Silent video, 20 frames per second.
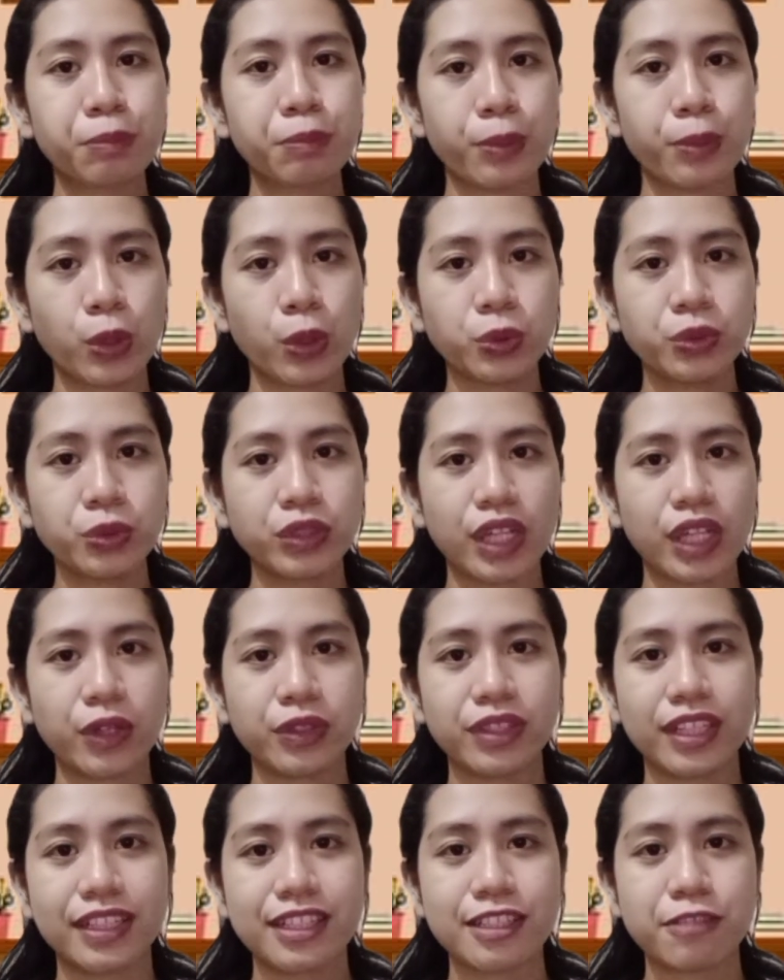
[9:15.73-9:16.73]

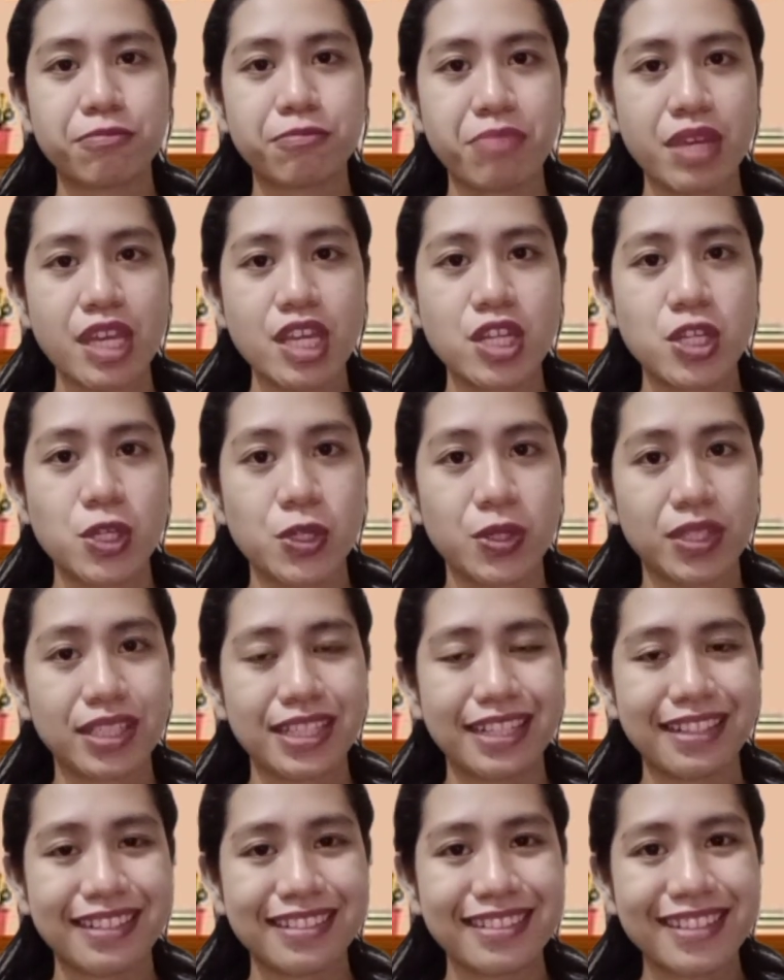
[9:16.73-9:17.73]
pronoun that is being used
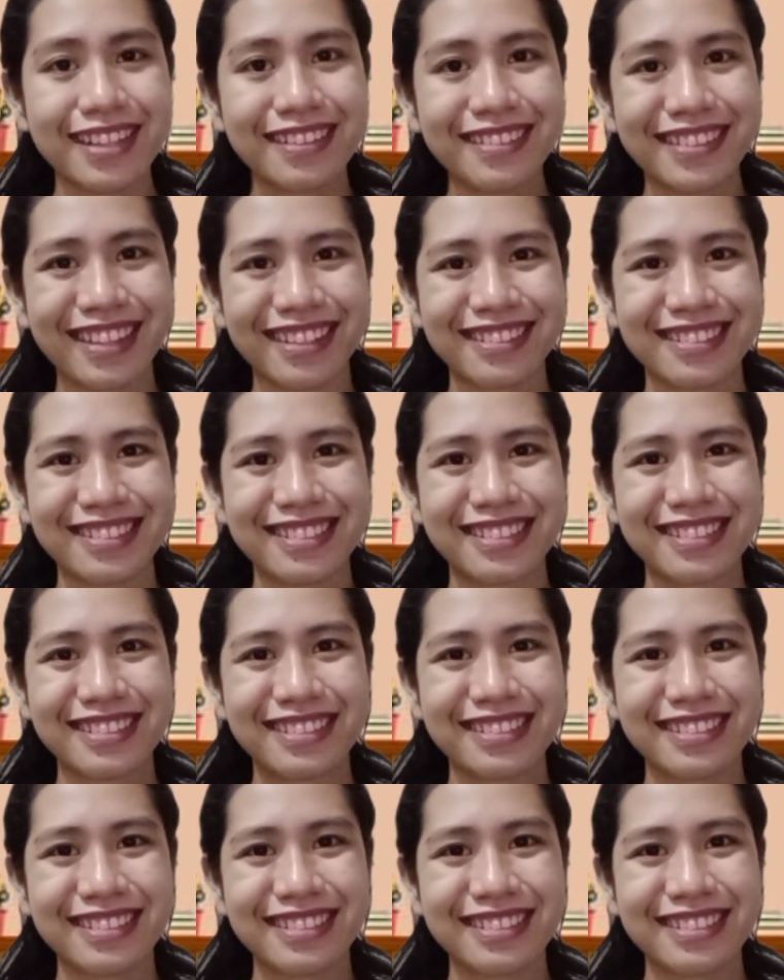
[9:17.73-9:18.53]
in the sentence?